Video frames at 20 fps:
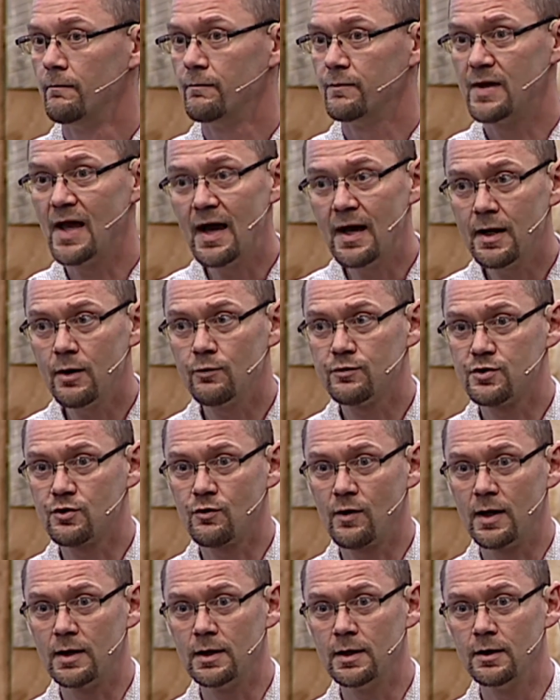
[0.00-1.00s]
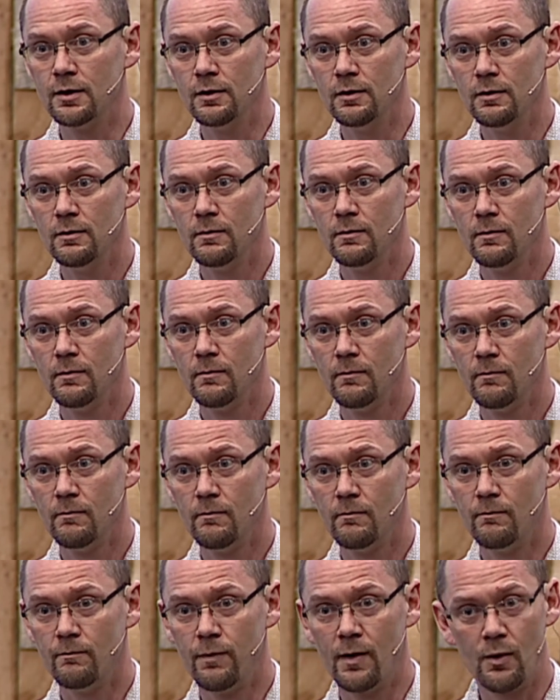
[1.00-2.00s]
Yeah, he was a great leader.
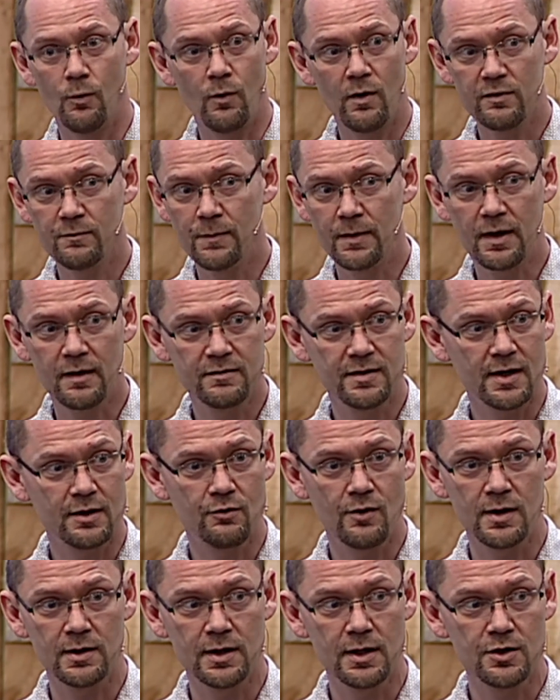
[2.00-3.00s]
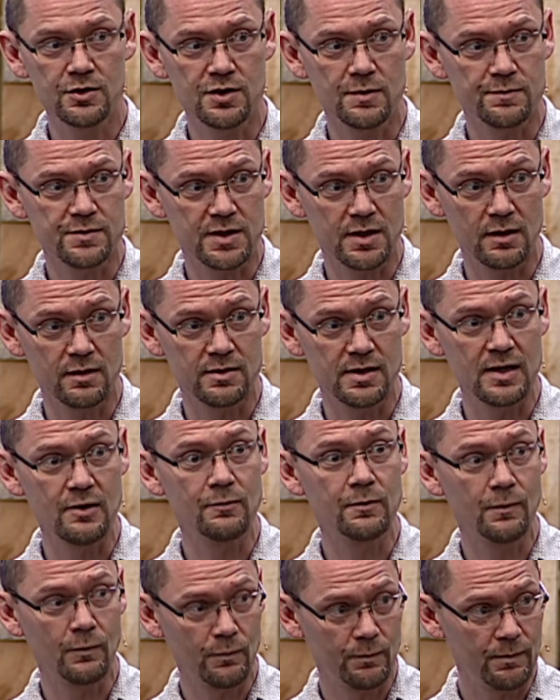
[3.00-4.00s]
But it wasn't because he had great leadership skills, it
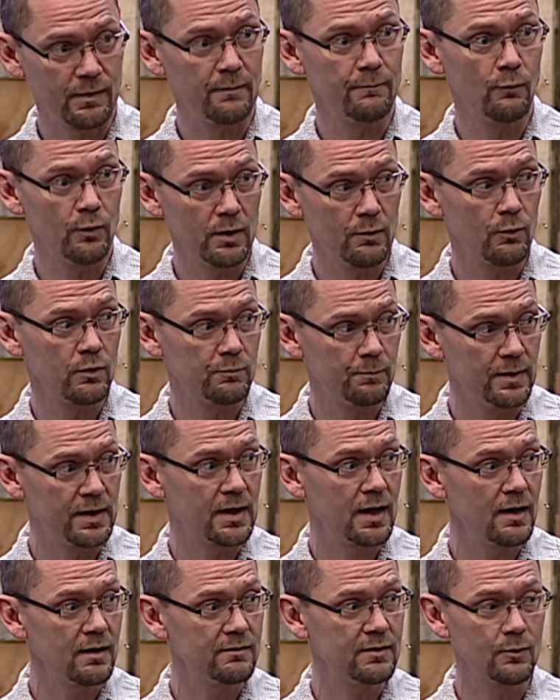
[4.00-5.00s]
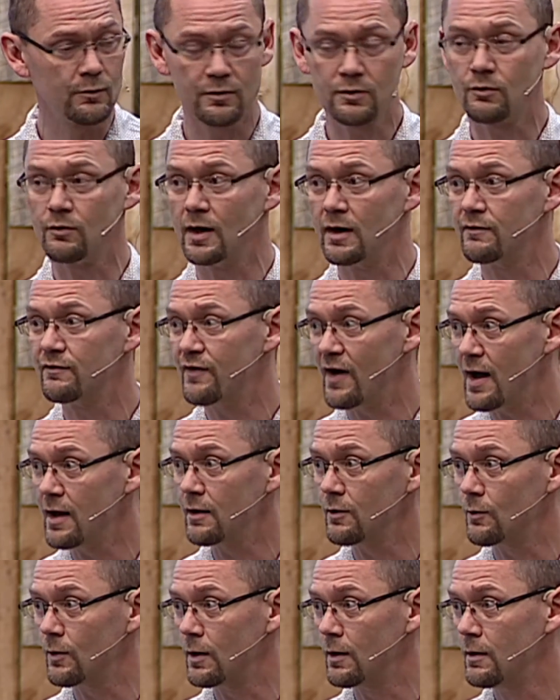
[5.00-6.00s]
was, it was because he was a great
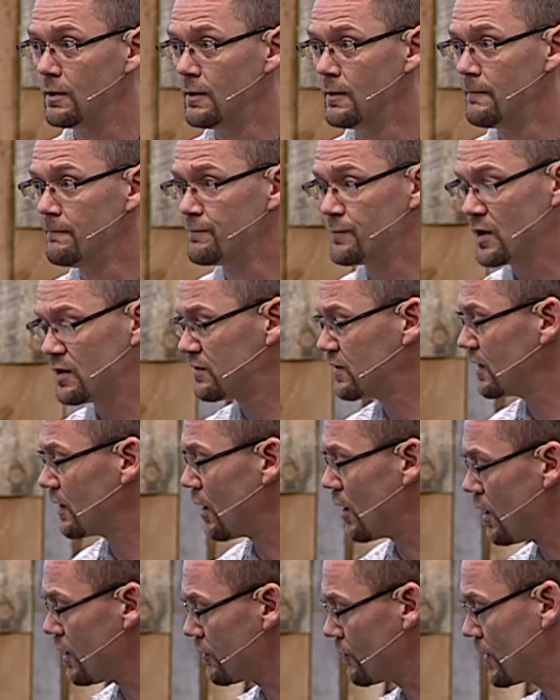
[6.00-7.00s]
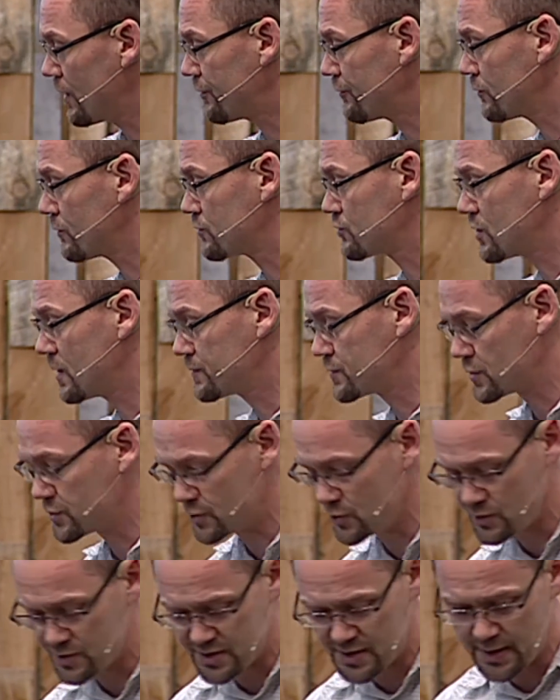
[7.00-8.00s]
follower. You see it all the way through the scriptures.
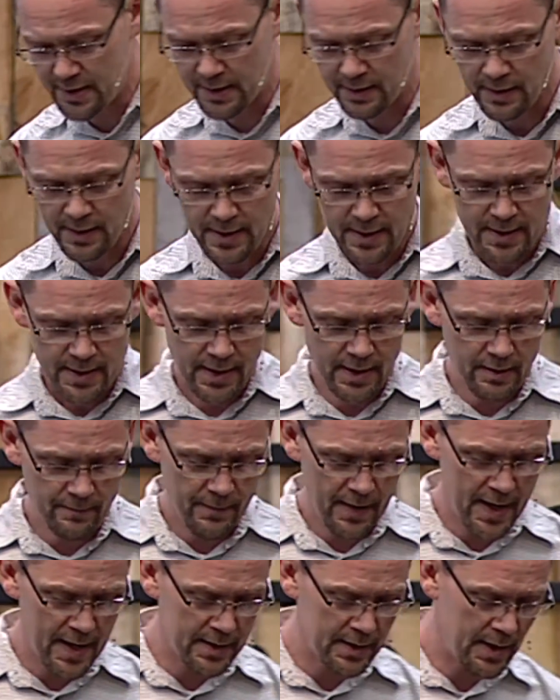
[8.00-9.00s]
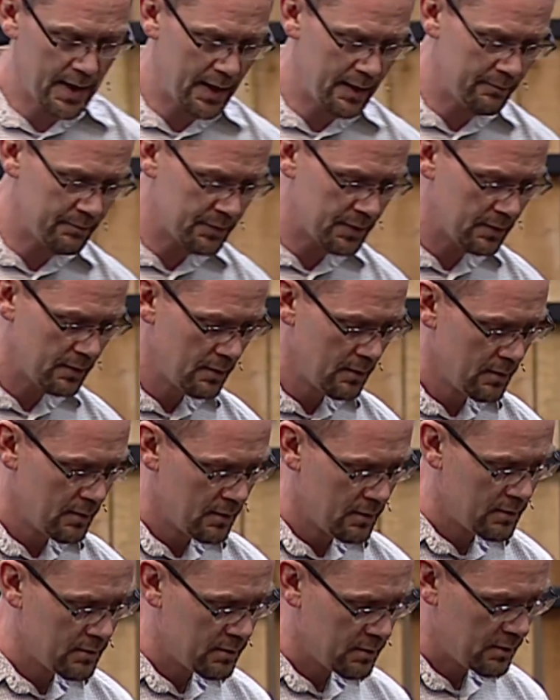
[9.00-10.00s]
You see it in a man named
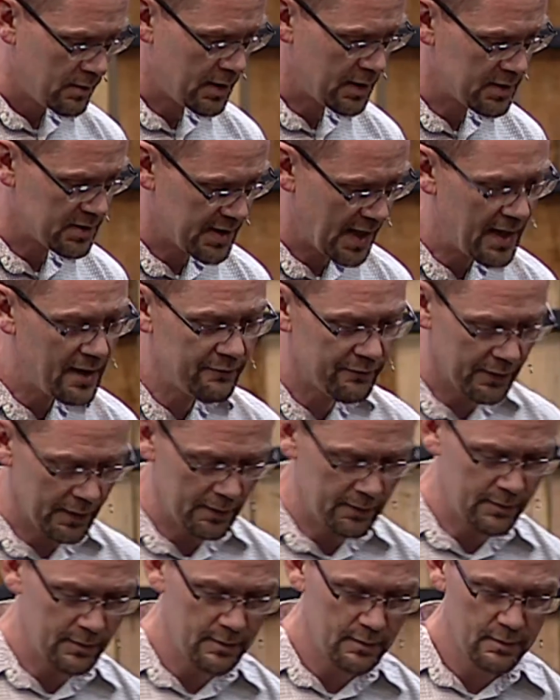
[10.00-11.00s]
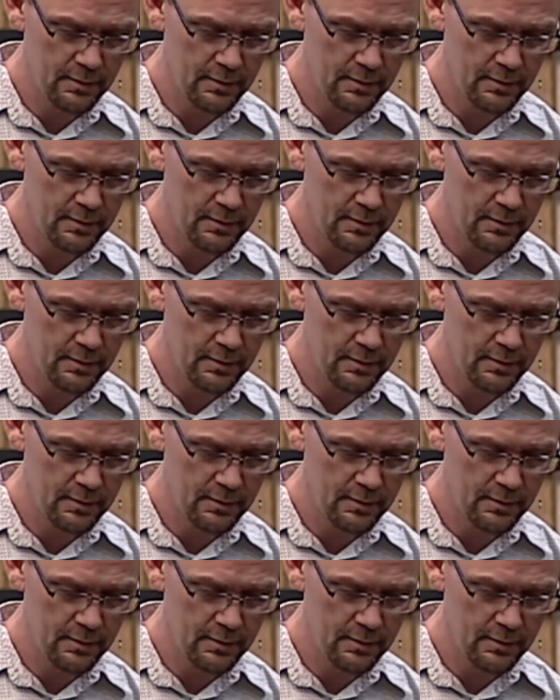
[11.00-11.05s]
King David.